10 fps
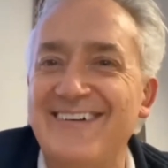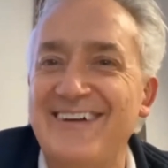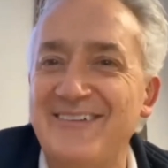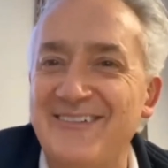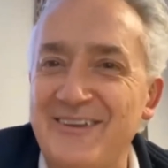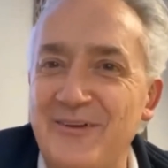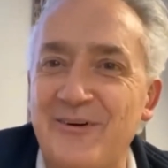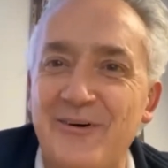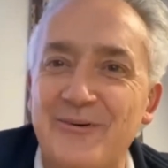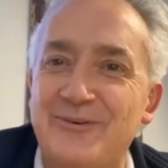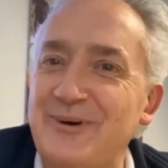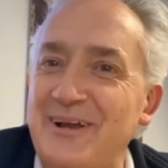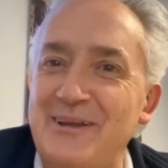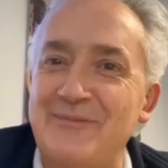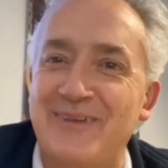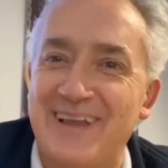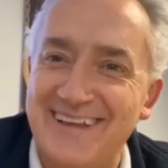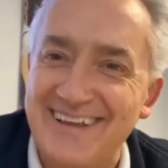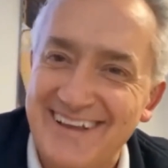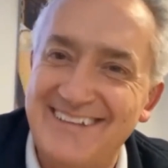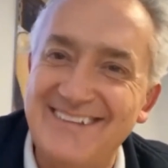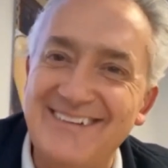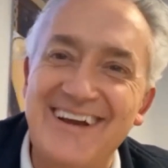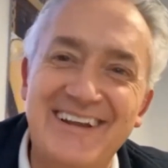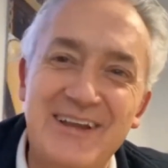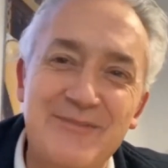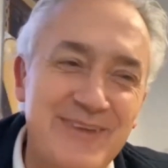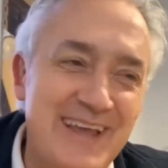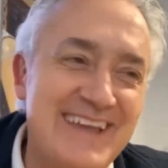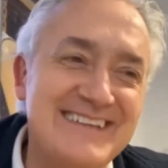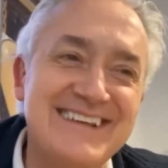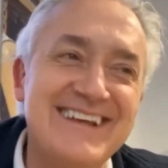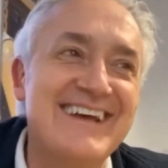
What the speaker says: we don't go to any place.